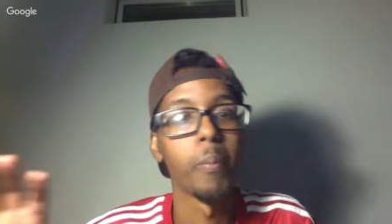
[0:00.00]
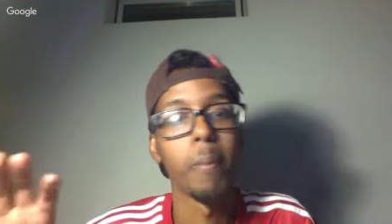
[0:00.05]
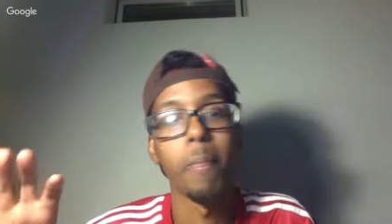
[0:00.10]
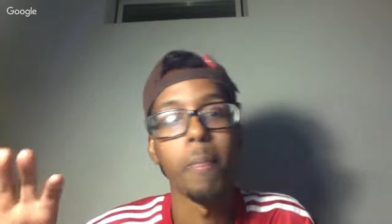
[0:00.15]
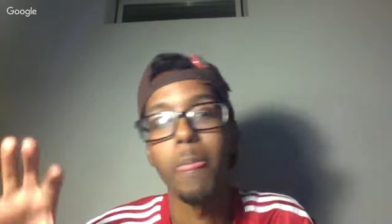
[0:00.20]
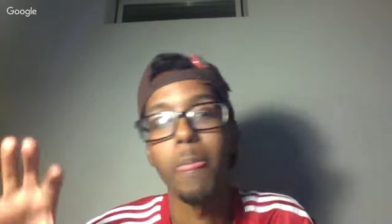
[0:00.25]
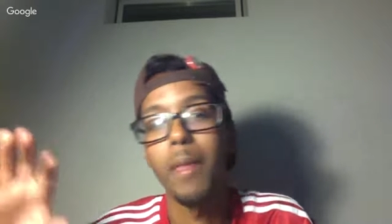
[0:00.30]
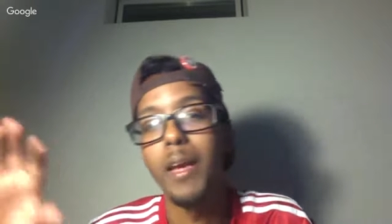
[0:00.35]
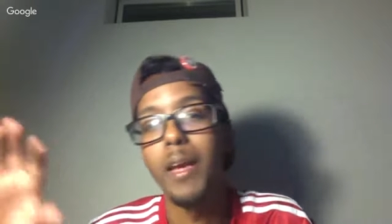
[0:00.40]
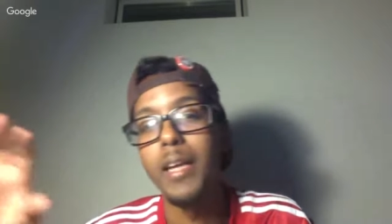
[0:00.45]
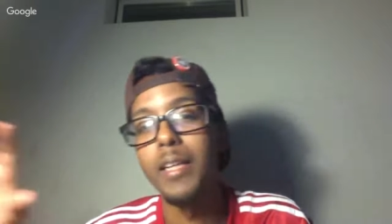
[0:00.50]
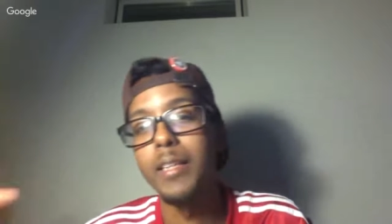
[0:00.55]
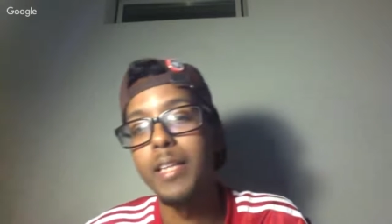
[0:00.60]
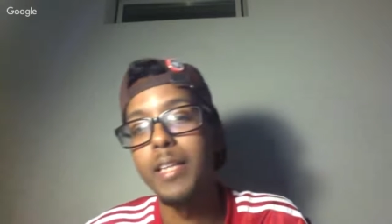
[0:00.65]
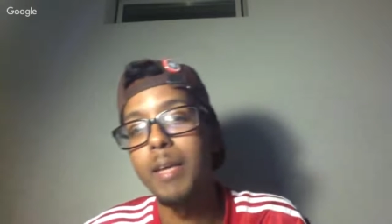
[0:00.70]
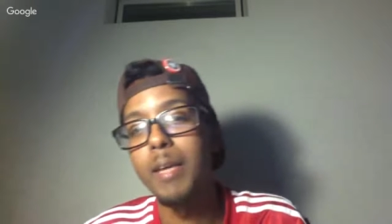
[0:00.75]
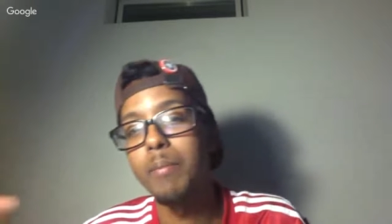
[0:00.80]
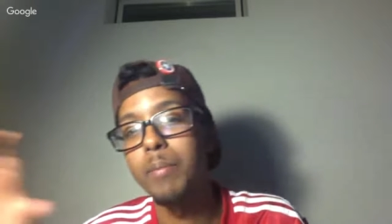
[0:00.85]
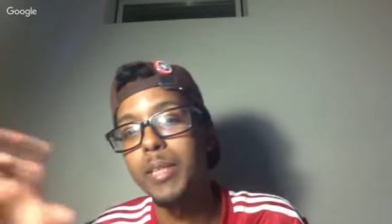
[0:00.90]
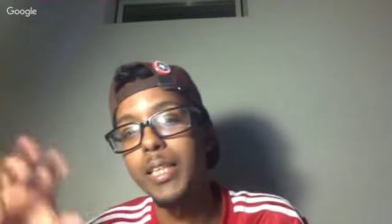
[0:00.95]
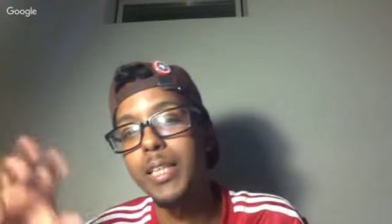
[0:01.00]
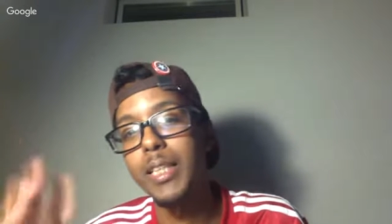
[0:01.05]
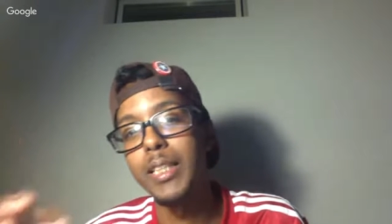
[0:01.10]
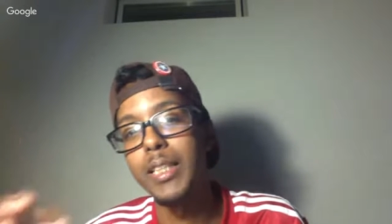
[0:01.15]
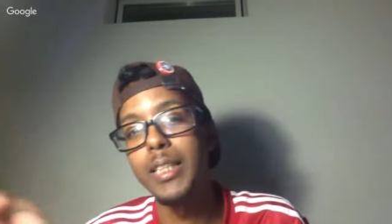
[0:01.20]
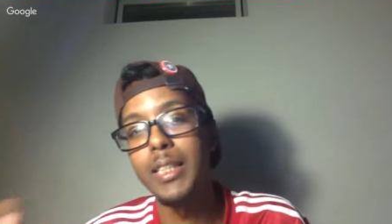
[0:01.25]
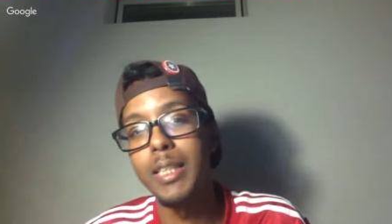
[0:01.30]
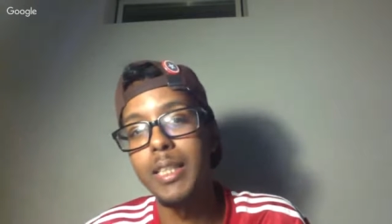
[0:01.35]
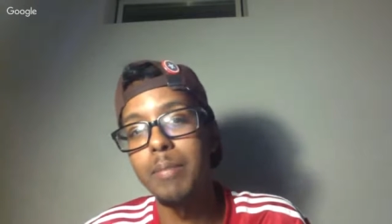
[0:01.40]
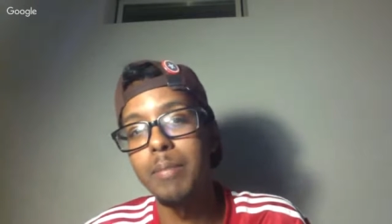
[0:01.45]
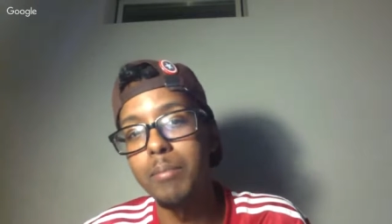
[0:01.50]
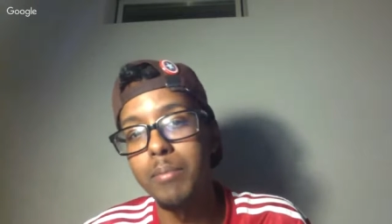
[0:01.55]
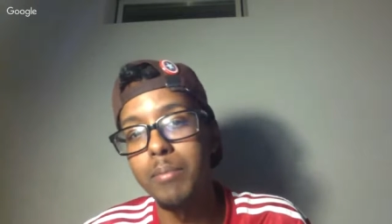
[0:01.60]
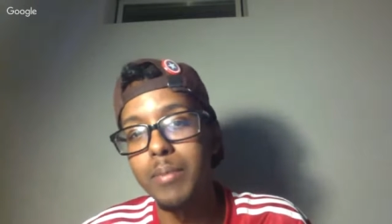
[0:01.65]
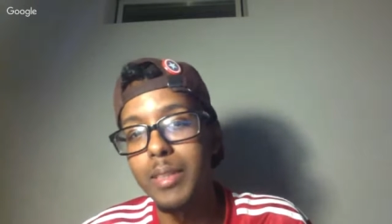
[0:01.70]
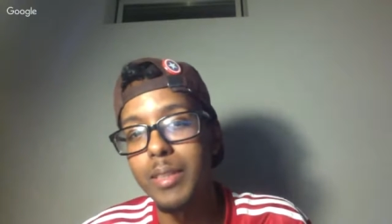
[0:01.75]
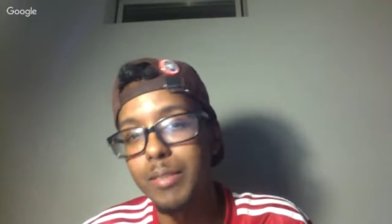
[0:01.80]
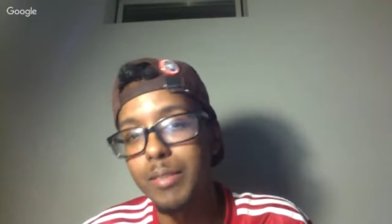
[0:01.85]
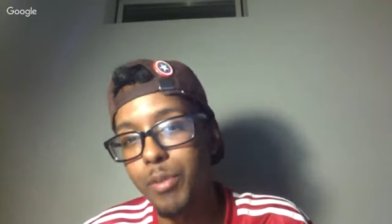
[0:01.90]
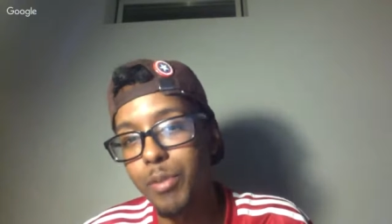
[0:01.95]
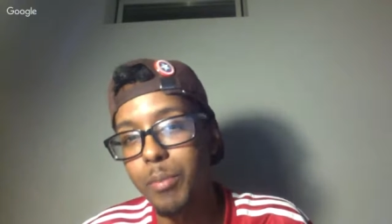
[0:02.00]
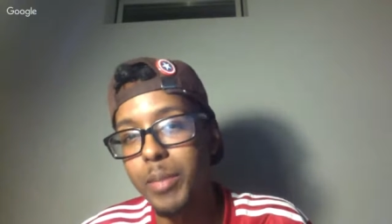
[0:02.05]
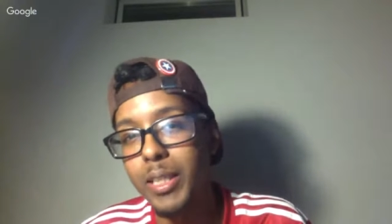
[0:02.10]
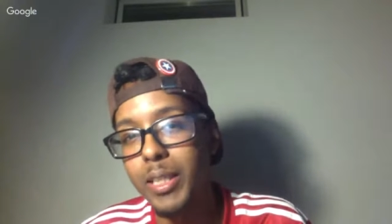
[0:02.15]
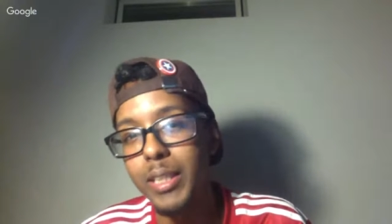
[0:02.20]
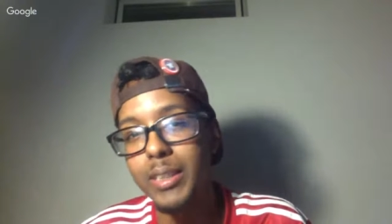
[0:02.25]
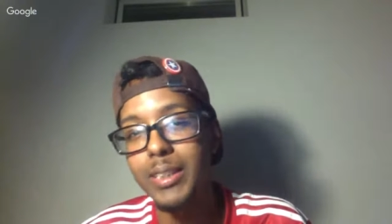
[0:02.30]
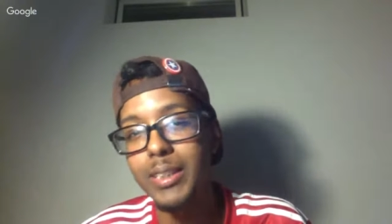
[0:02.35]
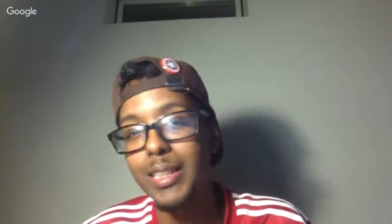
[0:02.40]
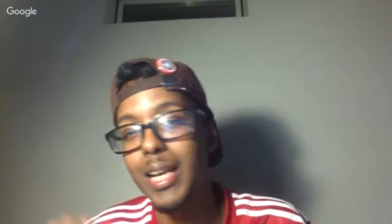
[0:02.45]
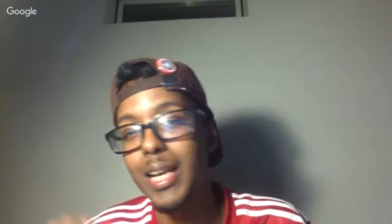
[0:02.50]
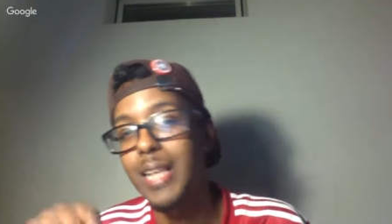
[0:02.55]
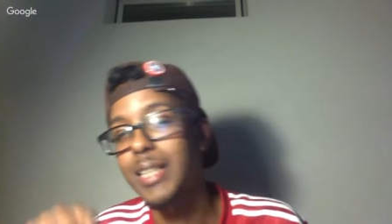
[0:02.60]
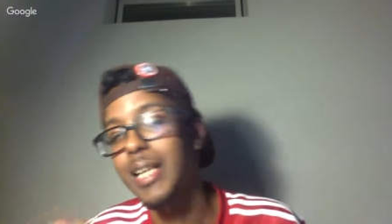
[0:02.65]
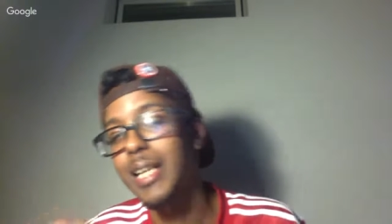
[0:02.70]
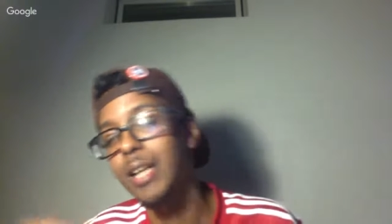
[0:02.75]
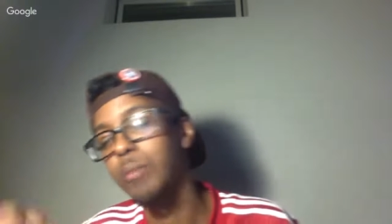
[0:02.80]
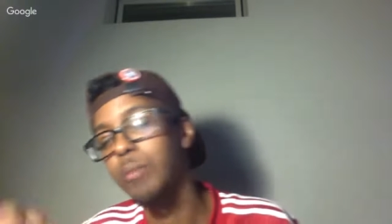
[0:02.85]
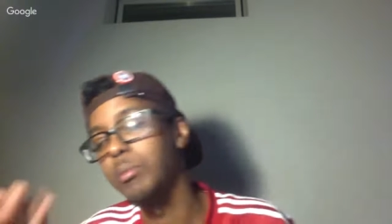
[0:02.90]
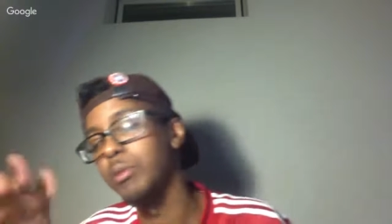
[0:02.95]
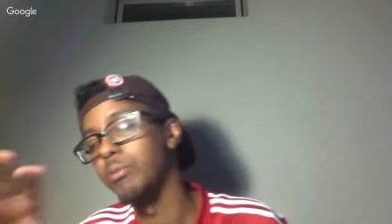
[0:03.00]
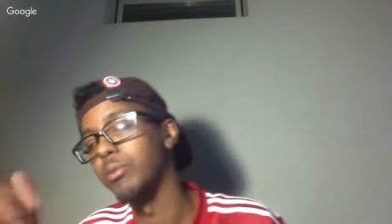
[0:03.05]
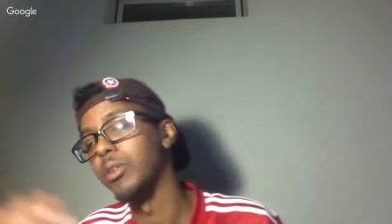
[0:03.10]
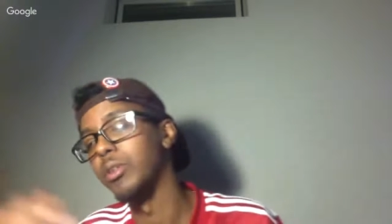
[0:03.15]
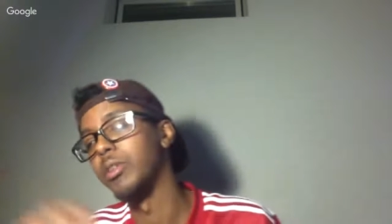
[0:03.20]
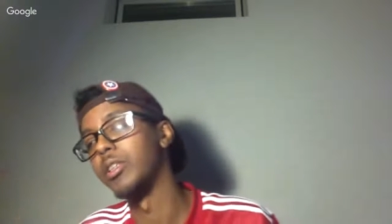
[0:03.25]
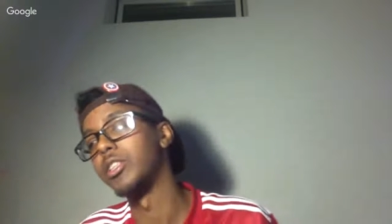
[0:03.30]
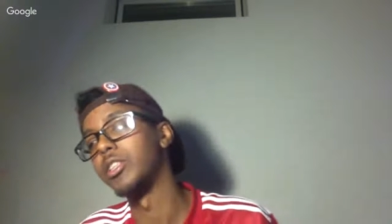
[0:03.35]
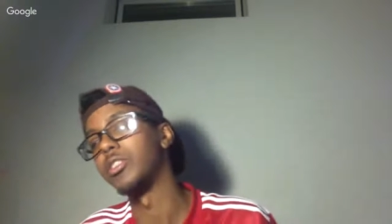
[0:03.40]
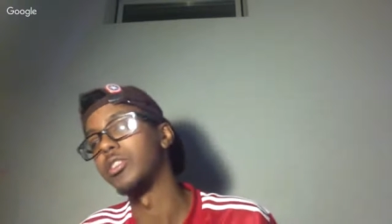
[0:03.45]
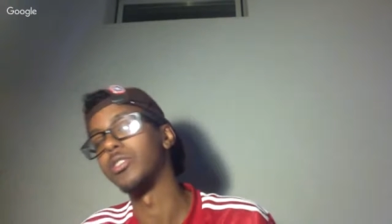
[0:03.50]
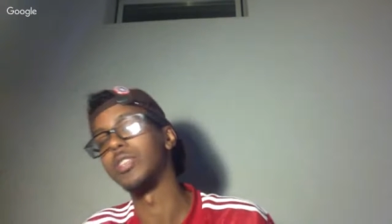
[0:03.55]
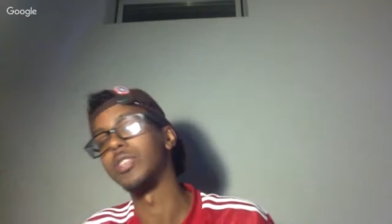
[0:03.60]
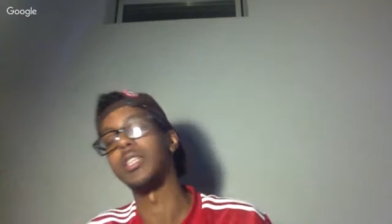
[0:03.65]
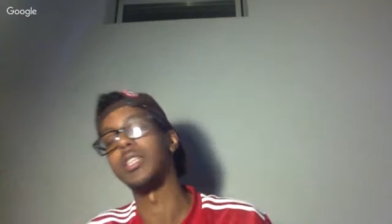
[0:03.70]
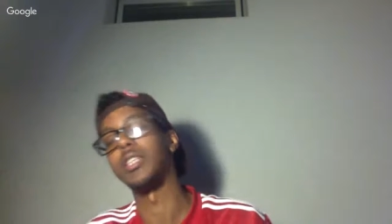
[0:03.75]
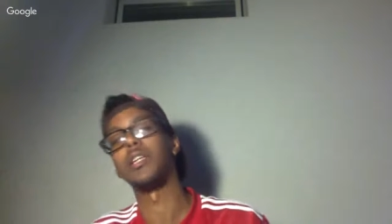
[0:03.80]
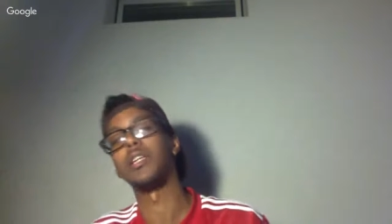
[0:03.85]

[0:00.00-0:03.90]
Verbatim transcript: and them killing them from the inside. That'll be real interesting.